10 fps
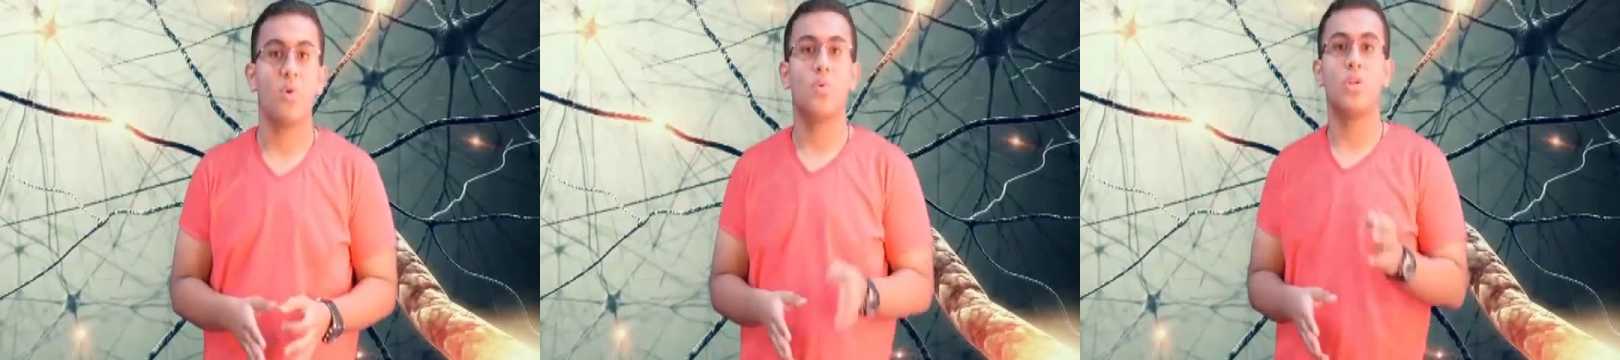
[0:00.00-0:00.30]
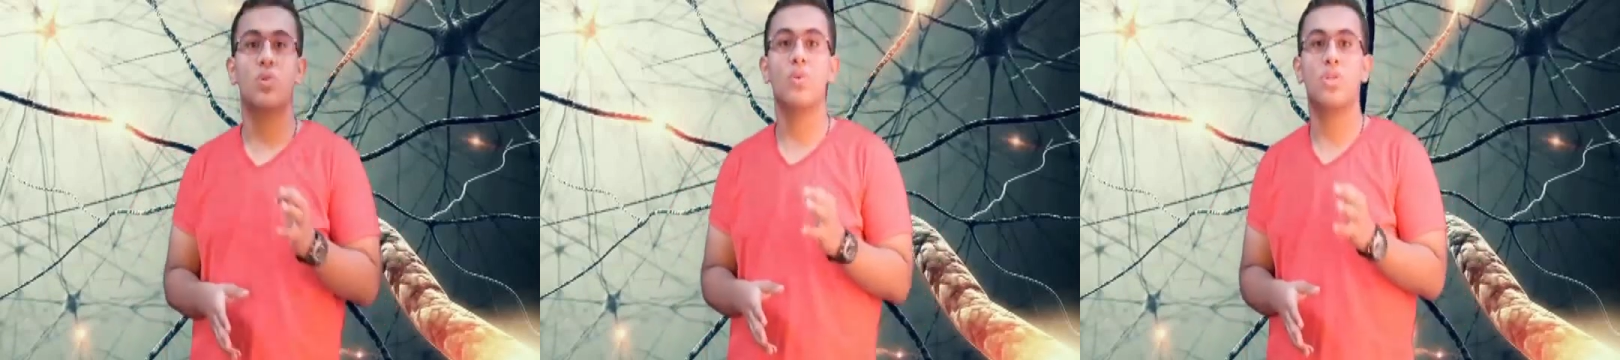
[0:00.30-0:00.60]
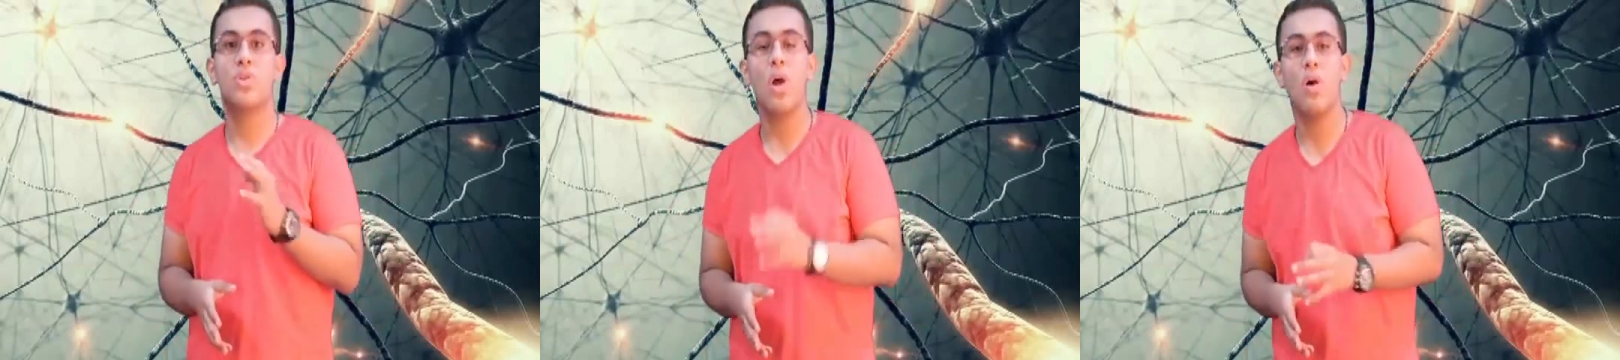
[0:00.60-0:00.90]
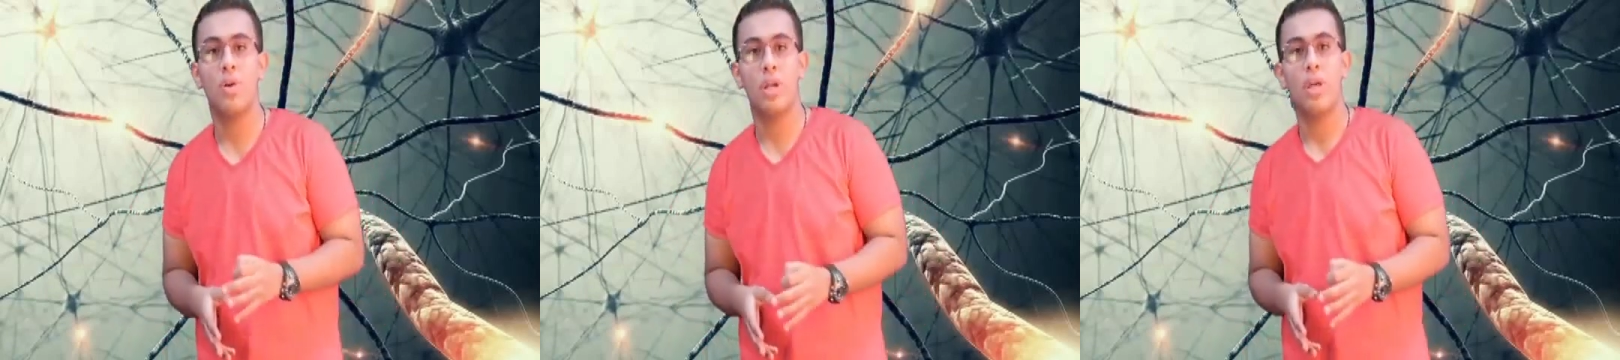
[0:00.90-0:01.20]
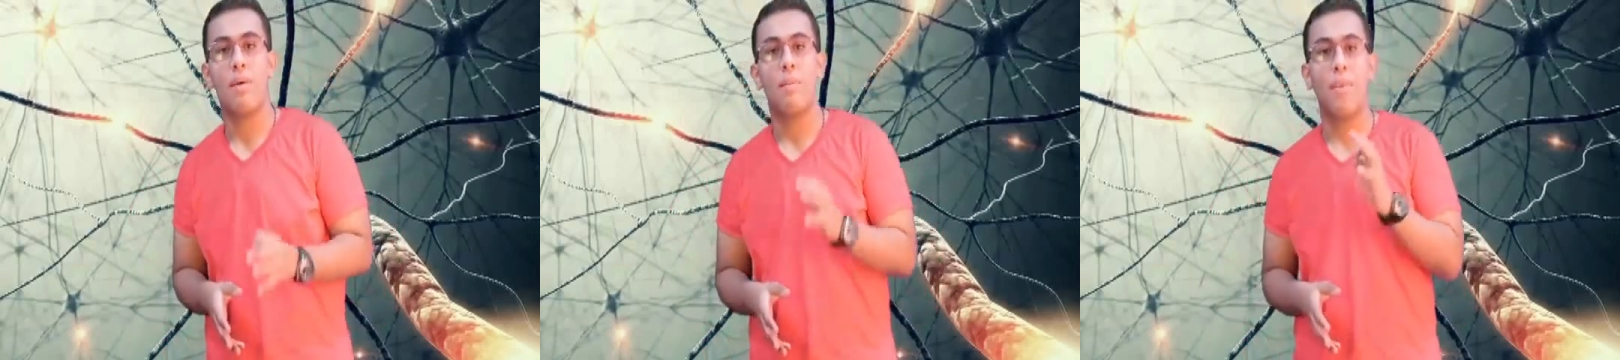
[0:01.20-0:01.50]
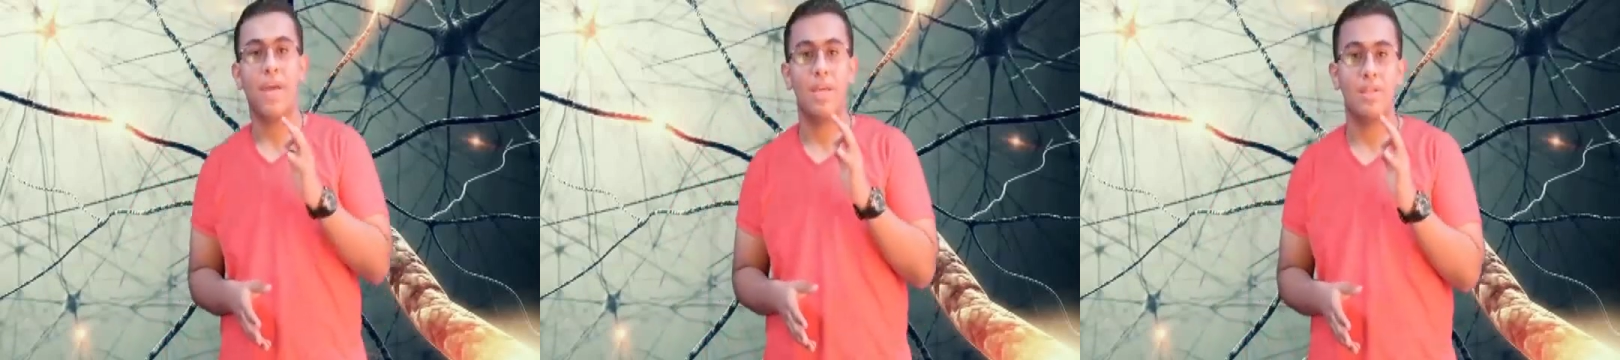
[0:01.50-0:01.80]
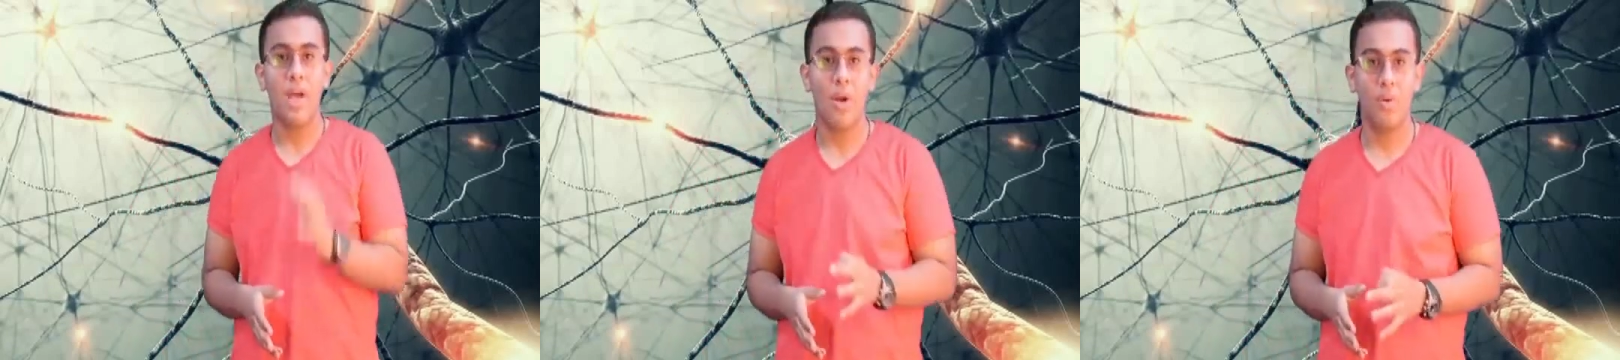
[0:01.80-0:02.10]
which was drawn by
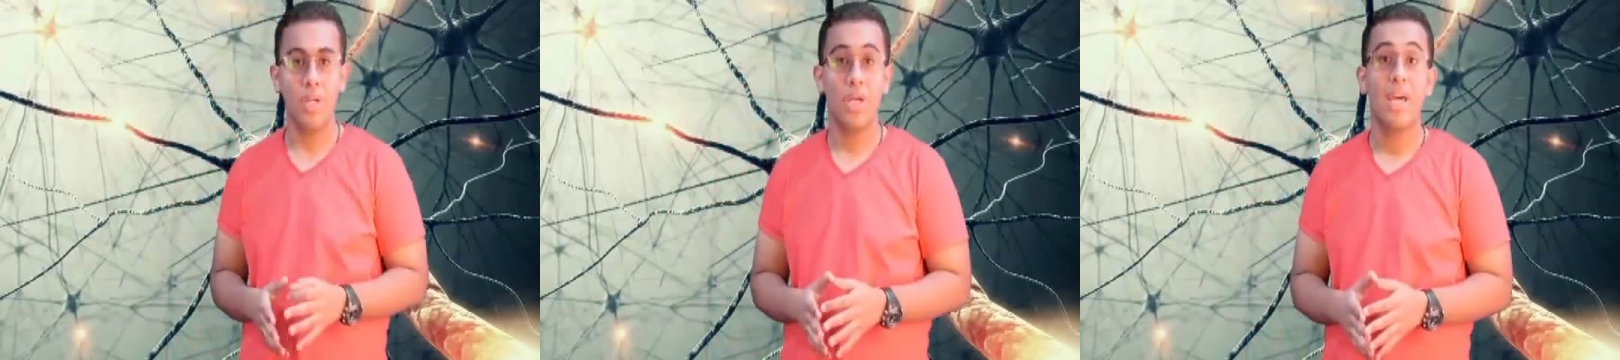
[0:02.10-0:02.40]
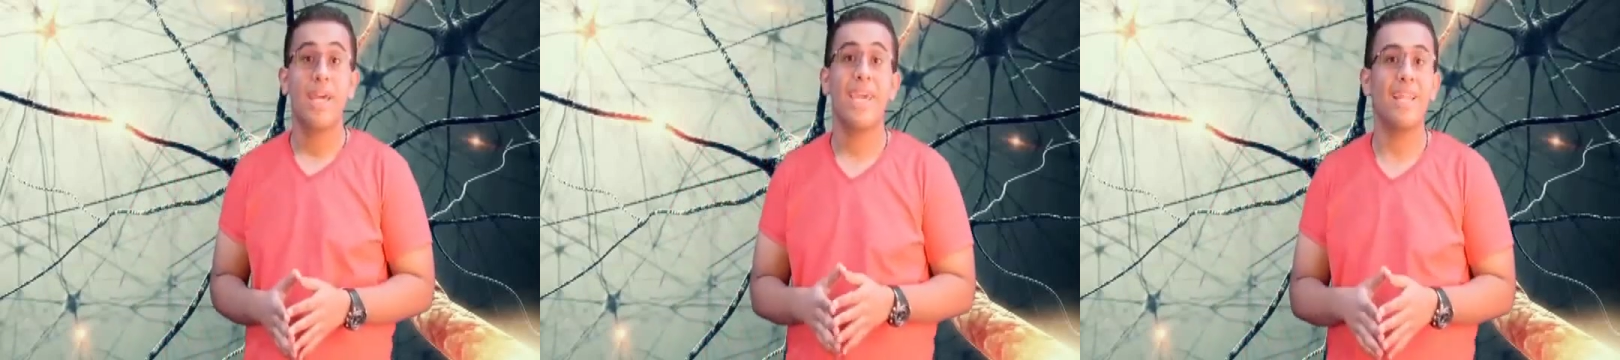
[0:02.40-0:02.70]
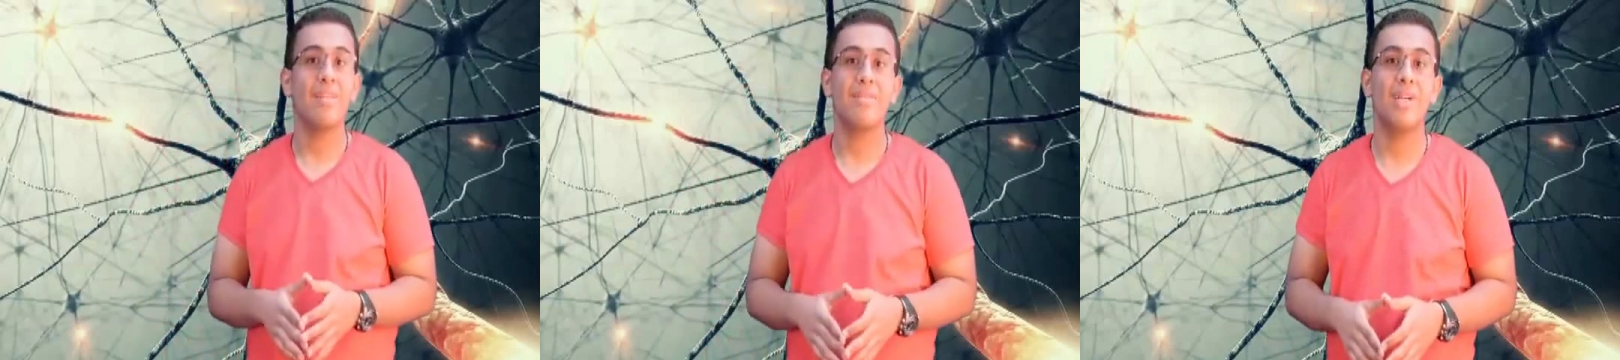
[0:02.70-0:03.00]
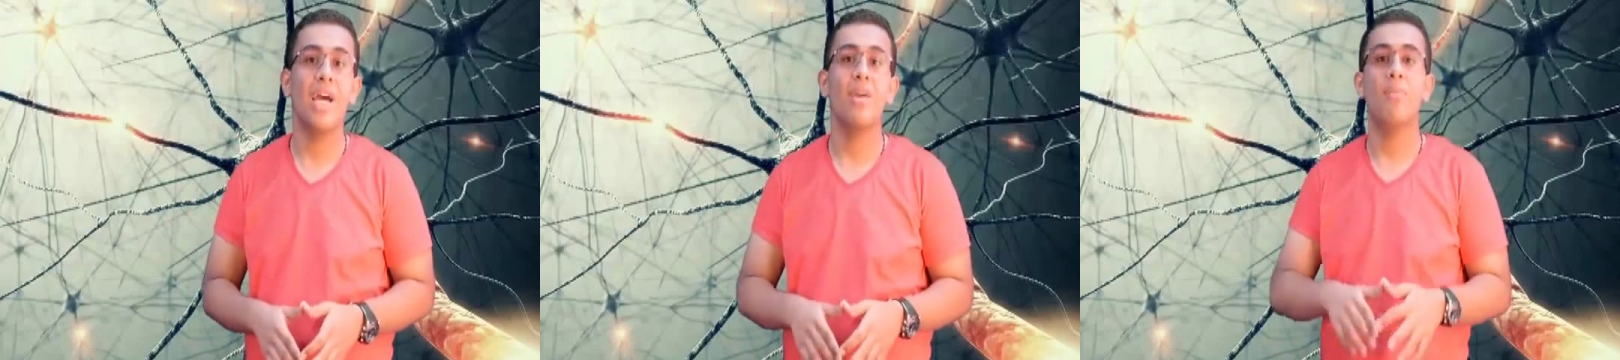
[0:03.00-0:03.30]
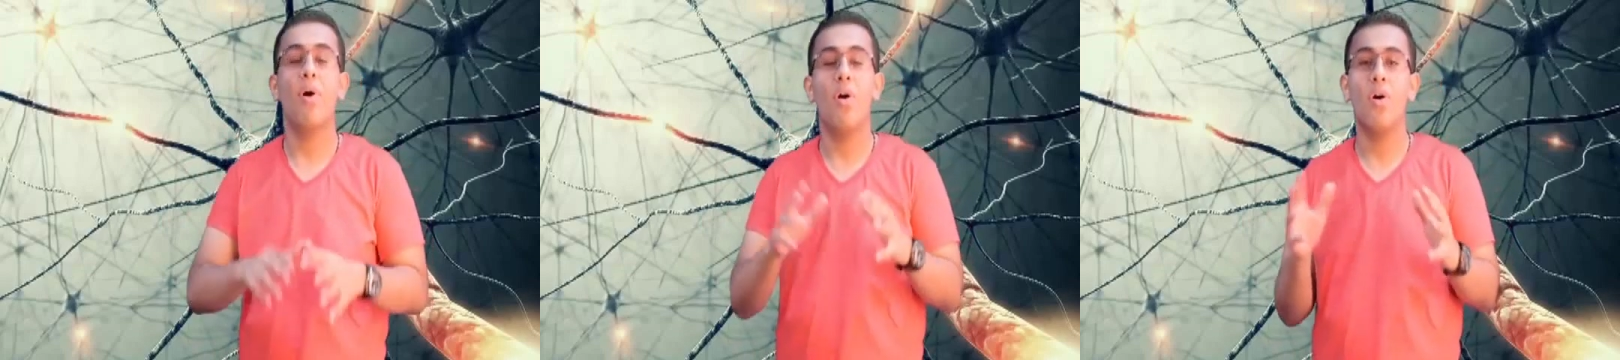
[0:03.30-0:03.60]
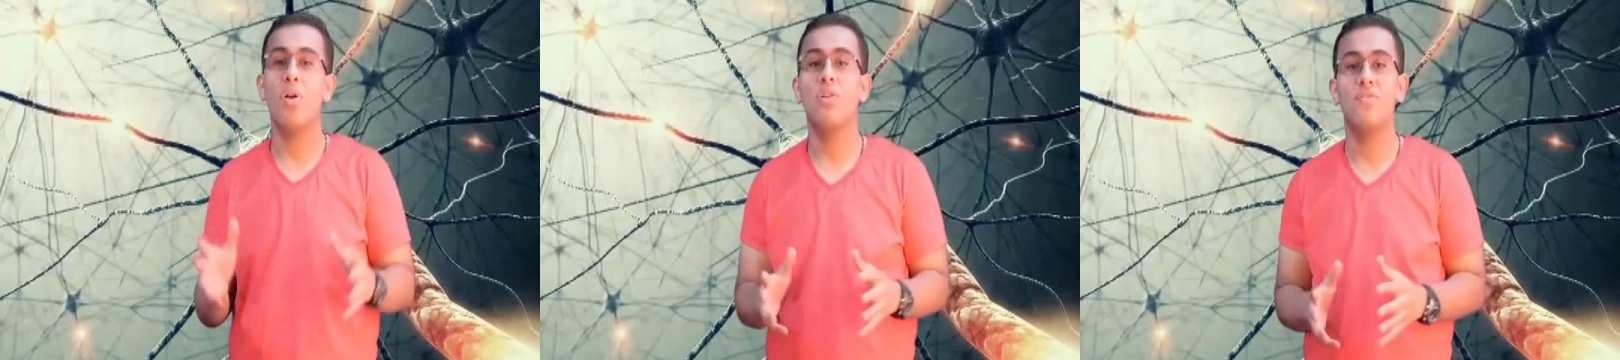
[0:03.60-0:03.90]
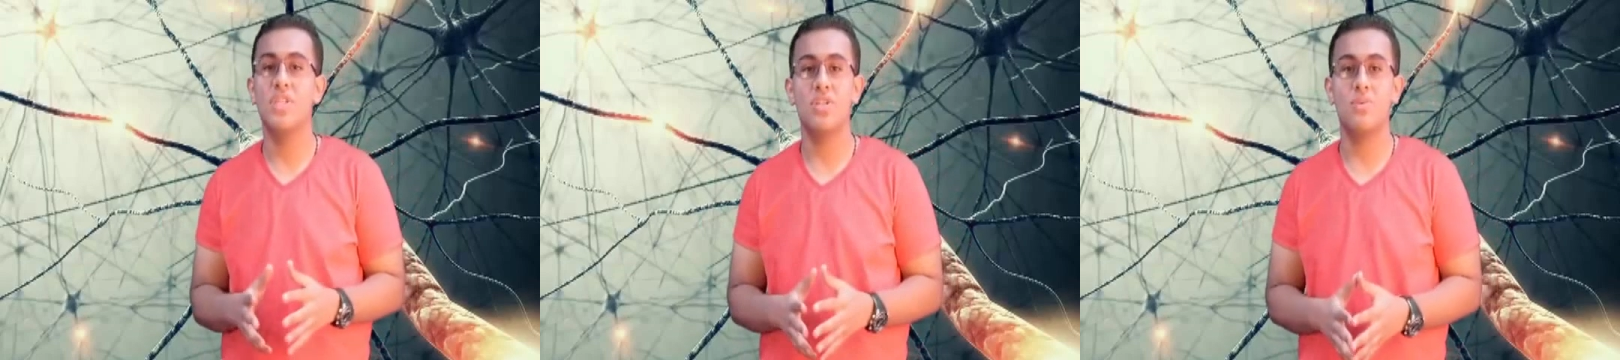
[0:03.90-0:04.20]
Darwin, can describe all
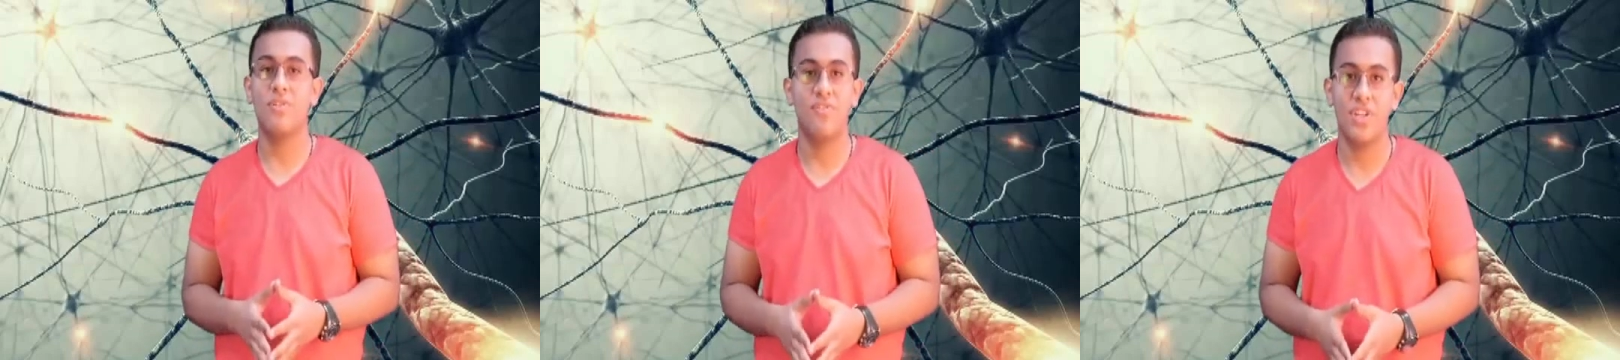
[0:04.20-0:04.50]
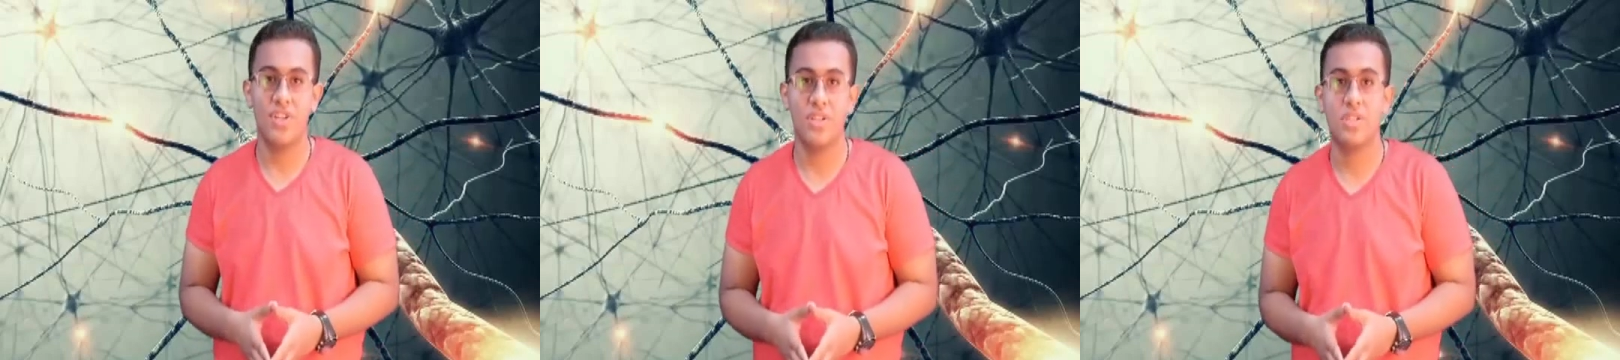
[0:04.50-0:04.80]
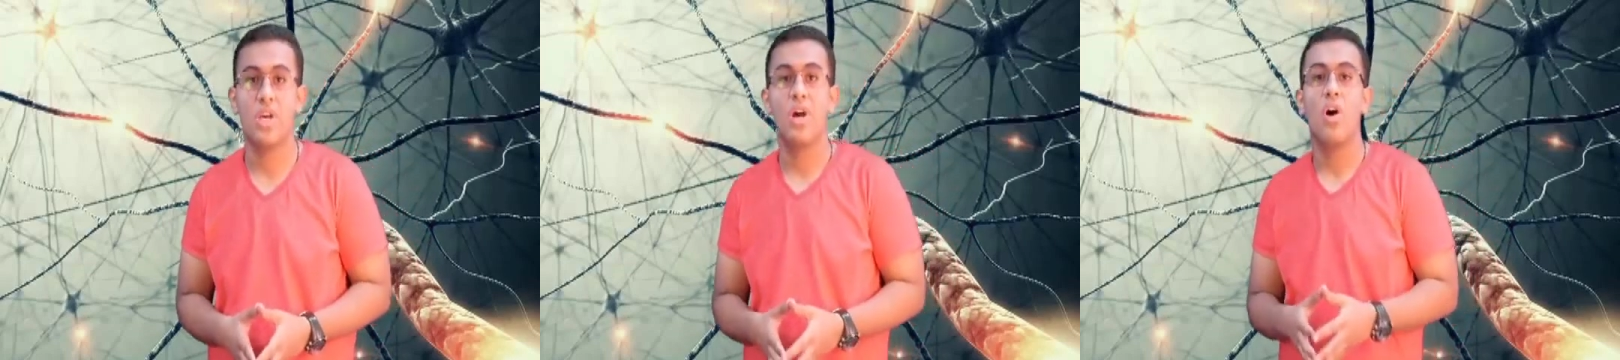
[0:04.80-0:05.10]
of these observations,